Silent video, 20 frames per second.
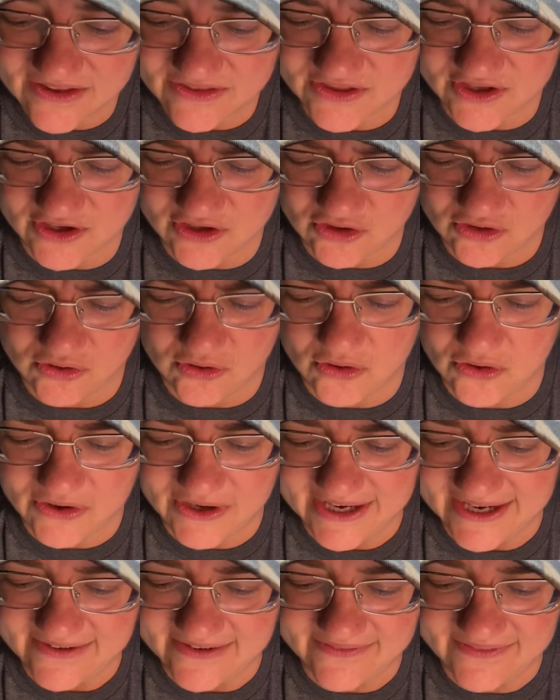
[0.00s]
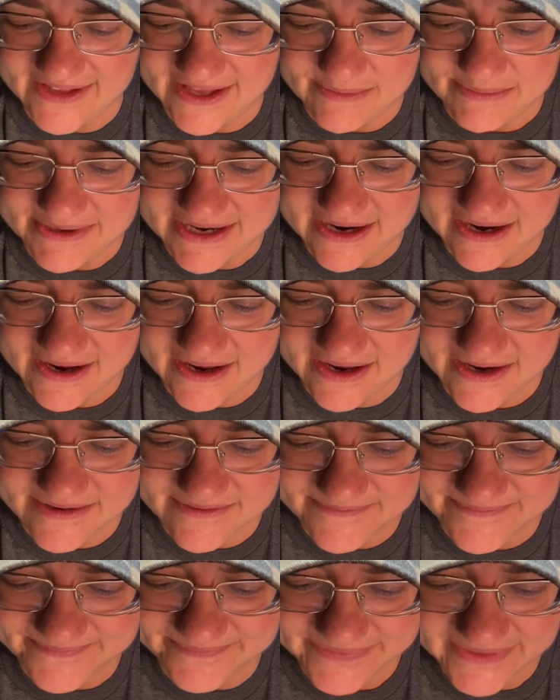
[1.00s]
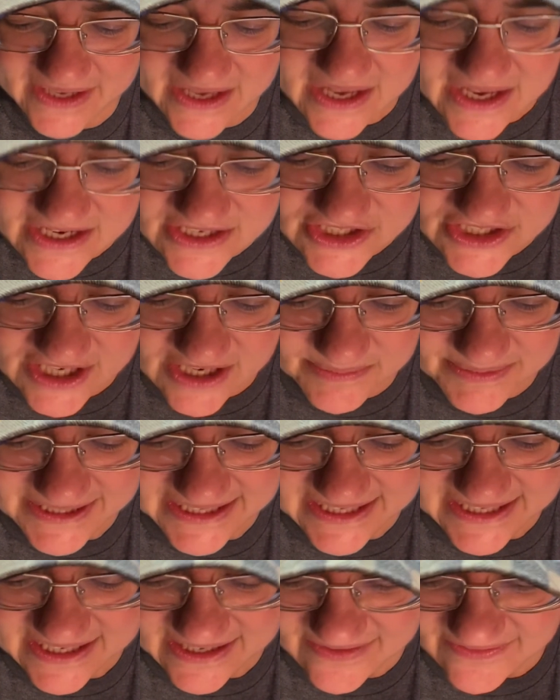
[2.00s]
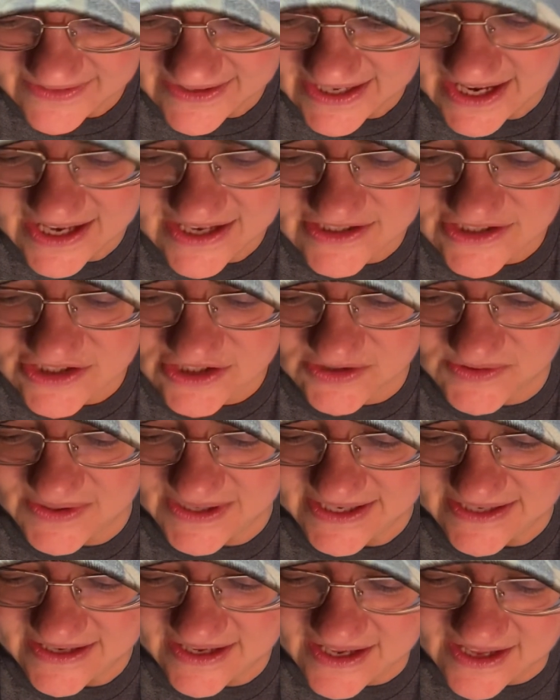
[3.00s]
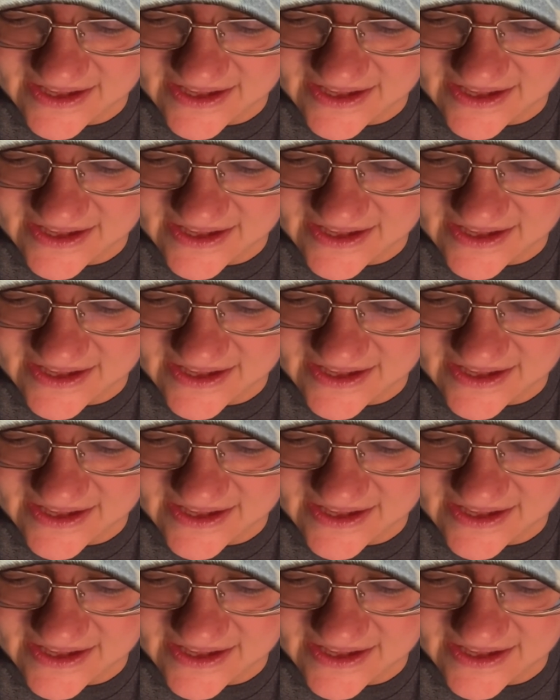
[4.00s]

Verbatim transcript: the glory of Lebanon shall be given unto it,